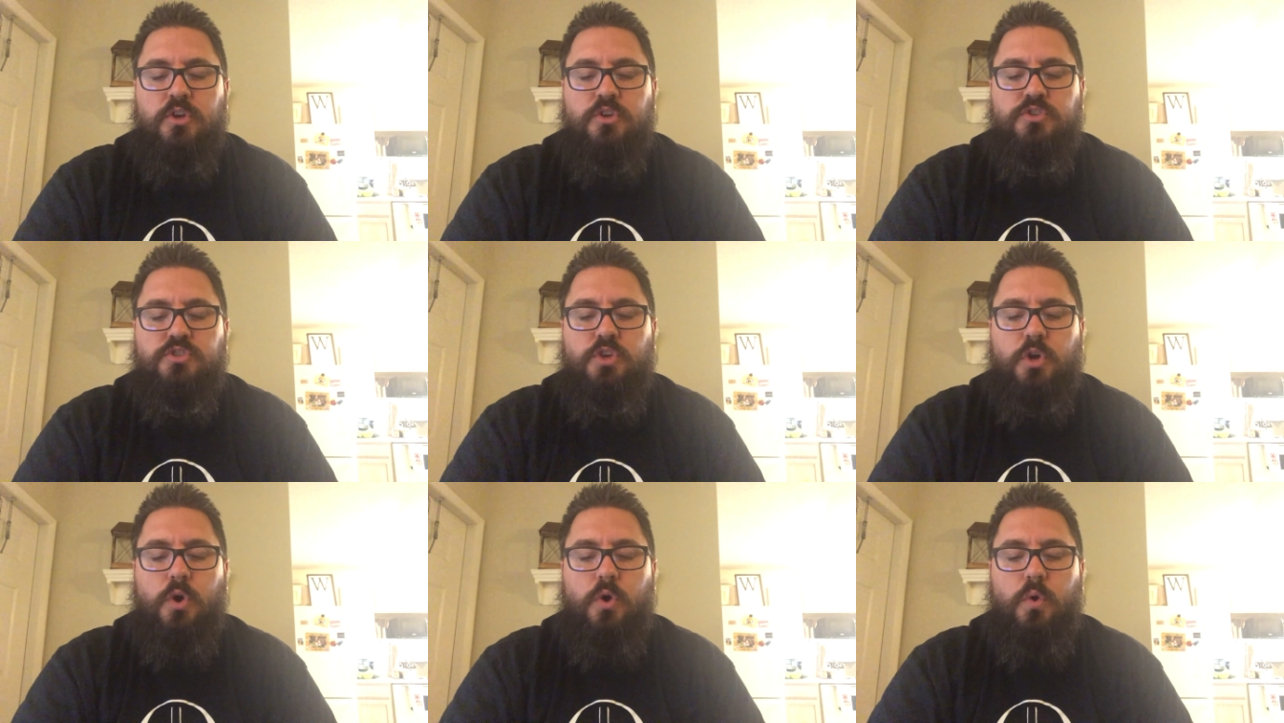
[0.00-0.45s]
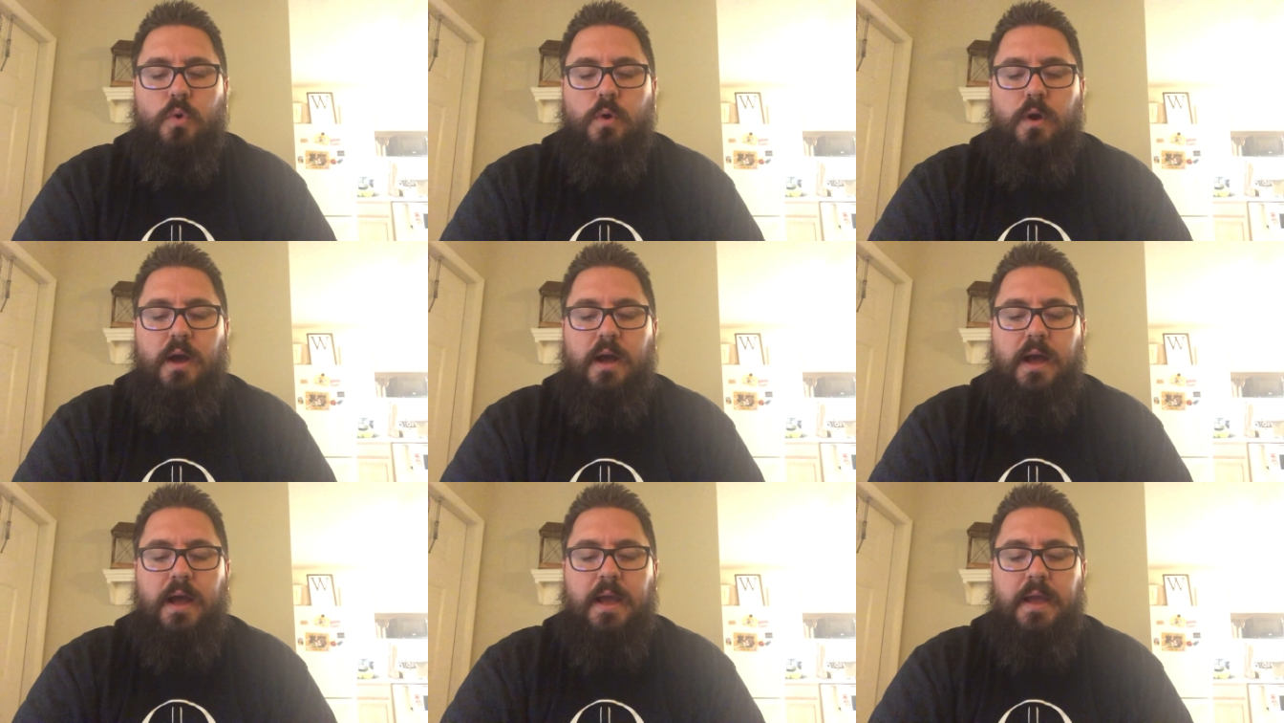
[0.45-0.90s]

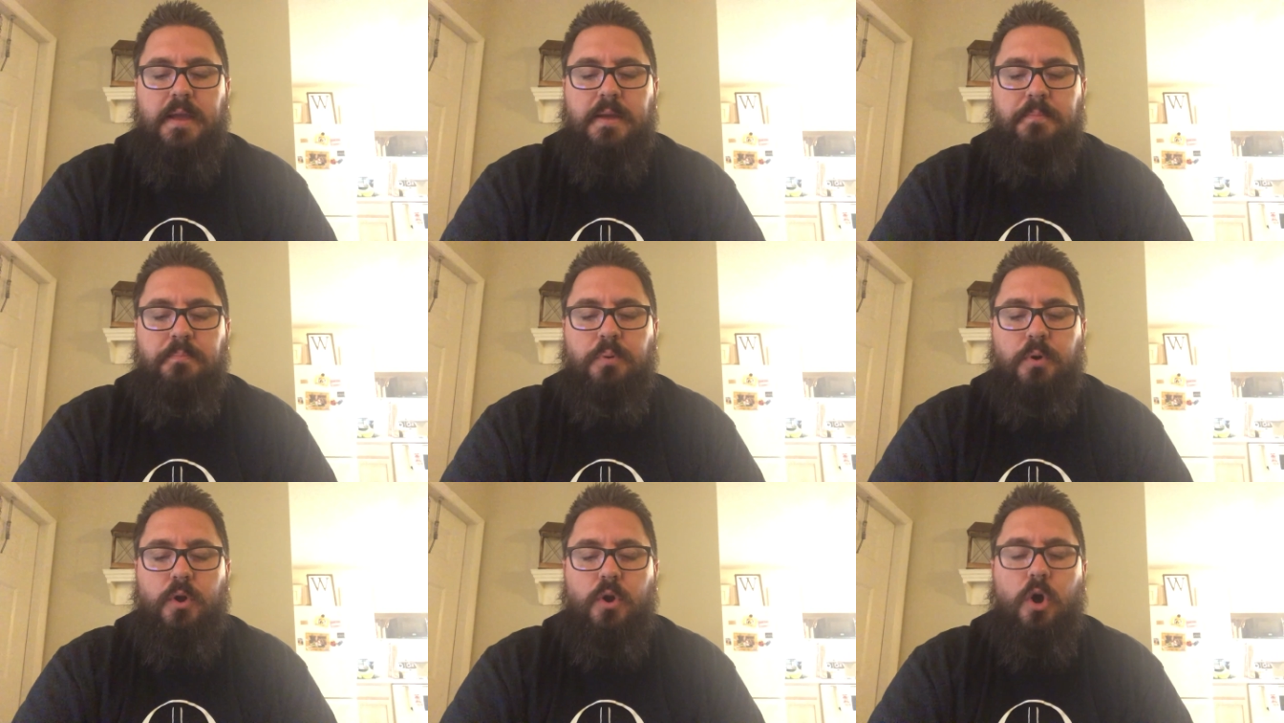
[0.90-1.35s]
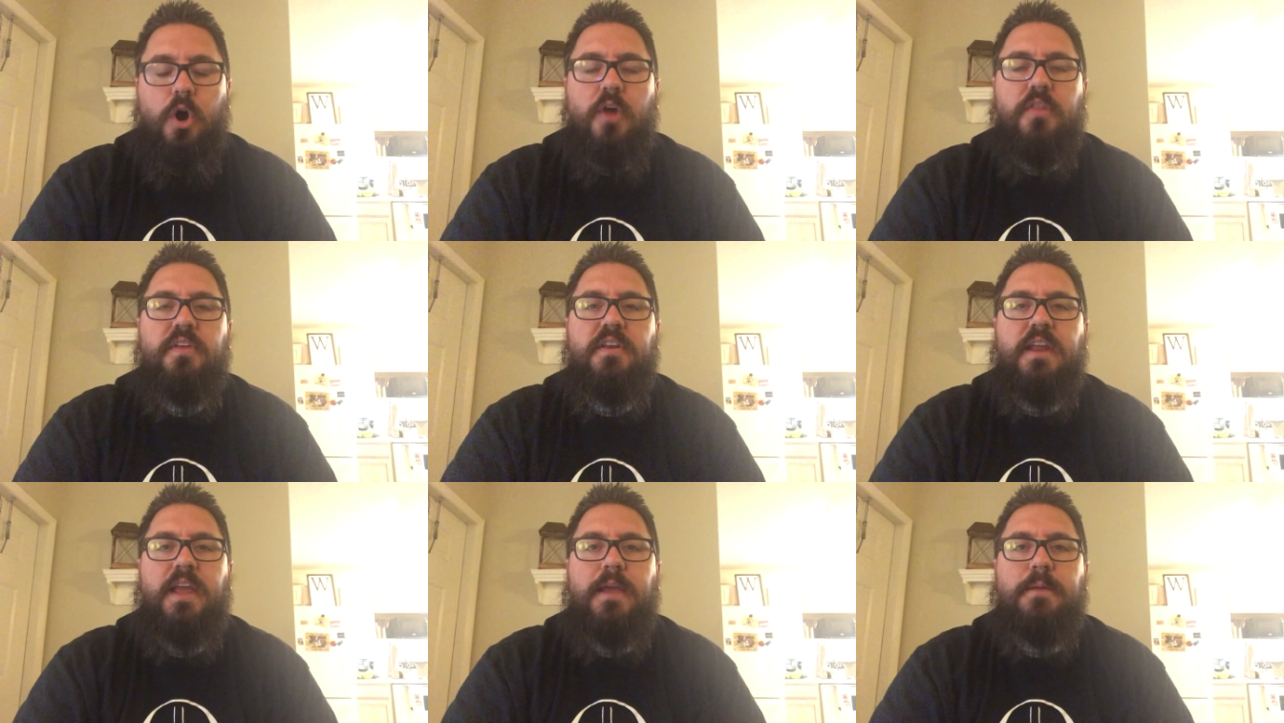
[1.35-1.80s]
So I put all
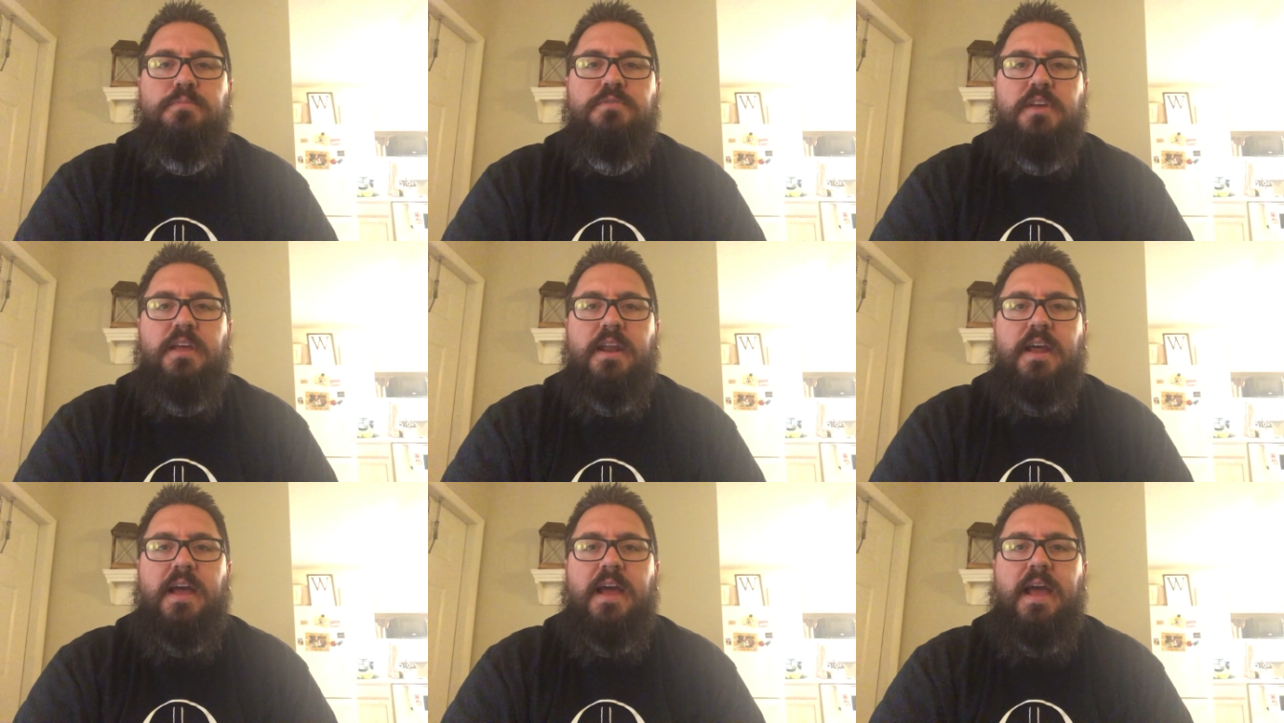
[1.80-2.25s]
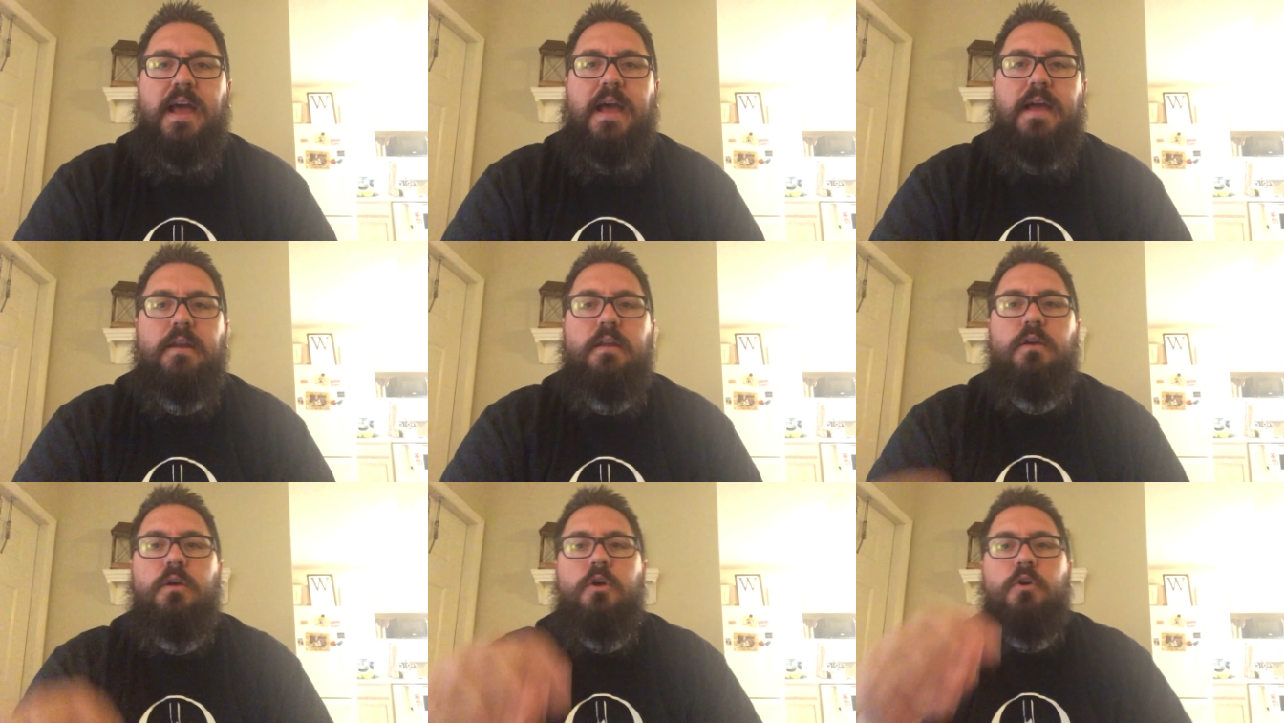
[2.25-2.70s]
the names in a
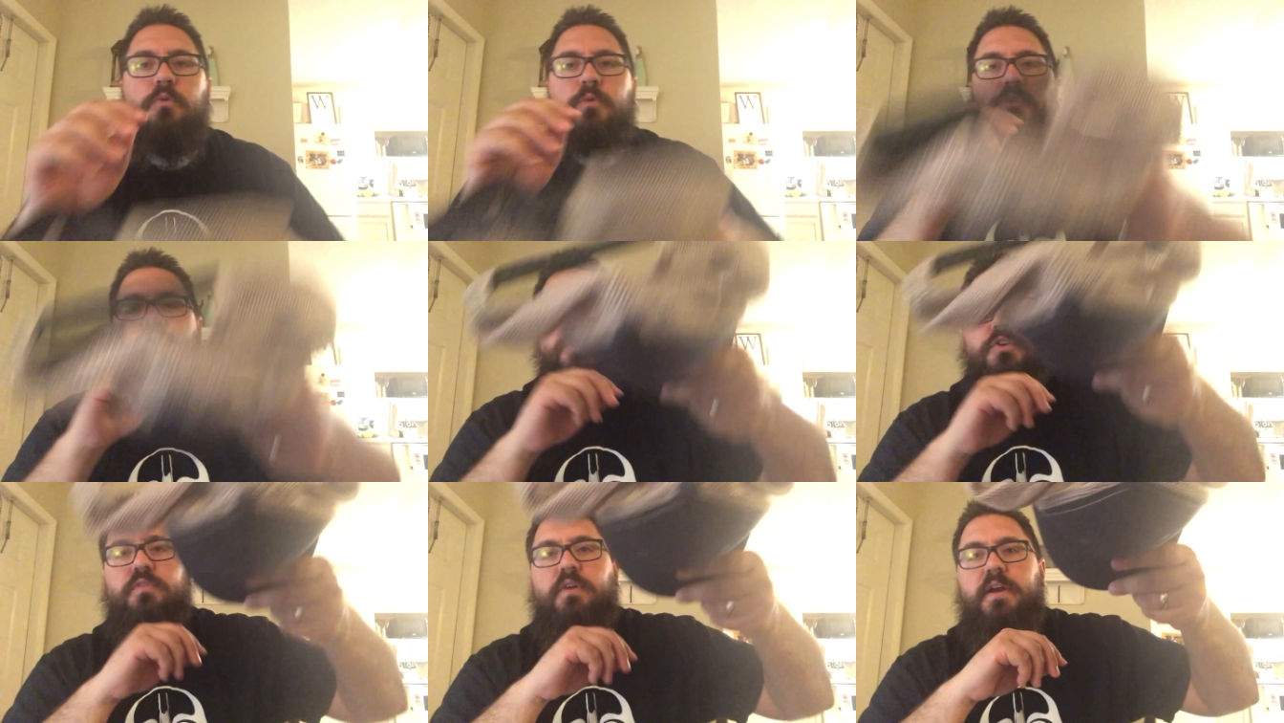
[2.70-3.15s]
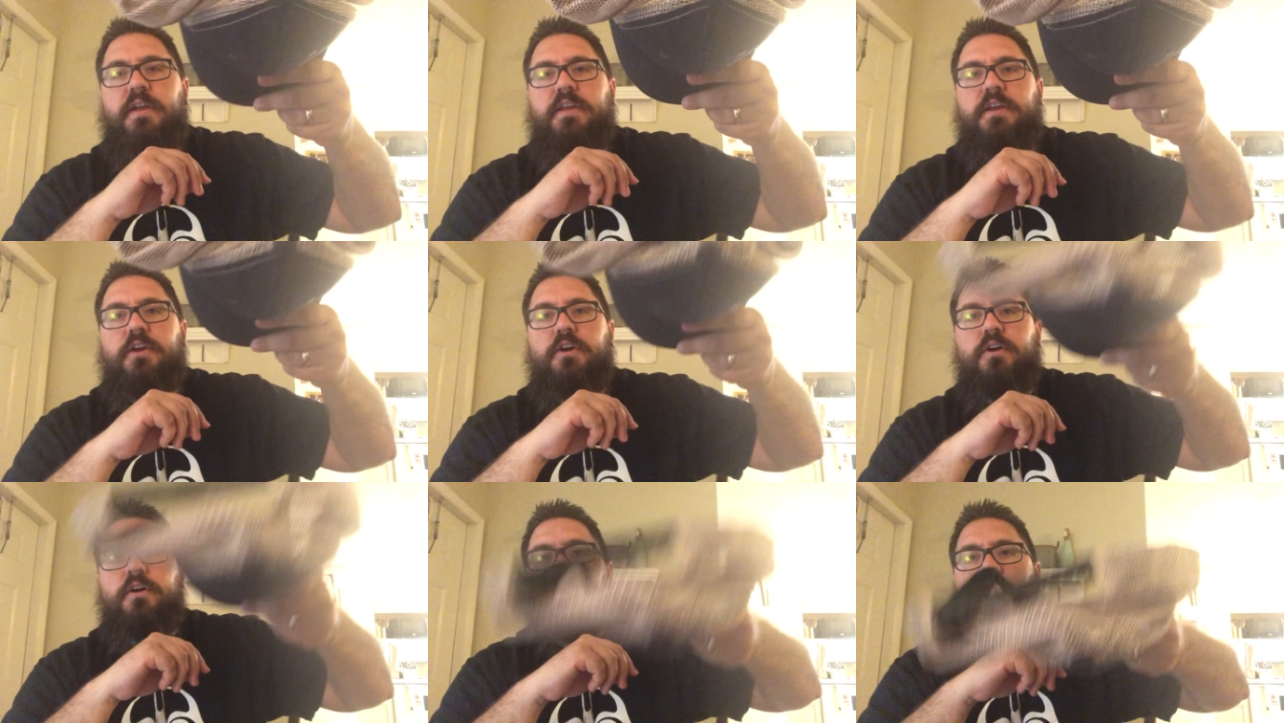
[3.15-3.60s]
hat, which are right
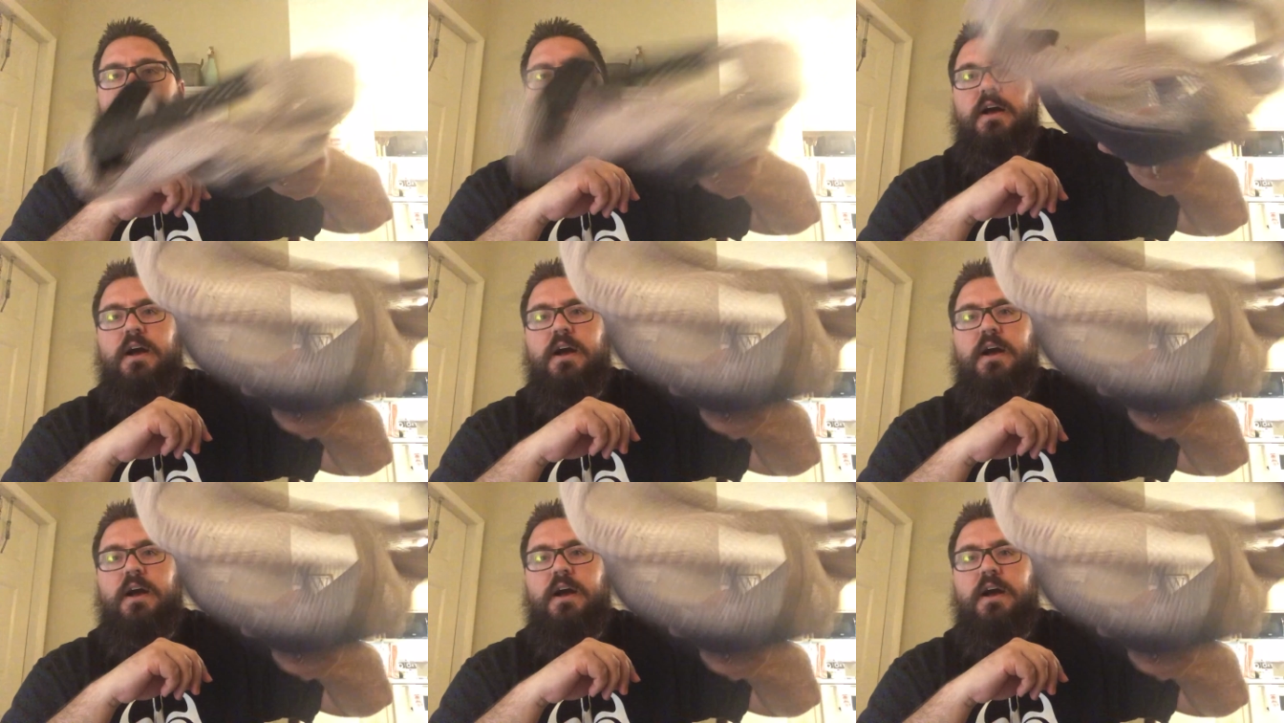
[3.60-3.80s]
here.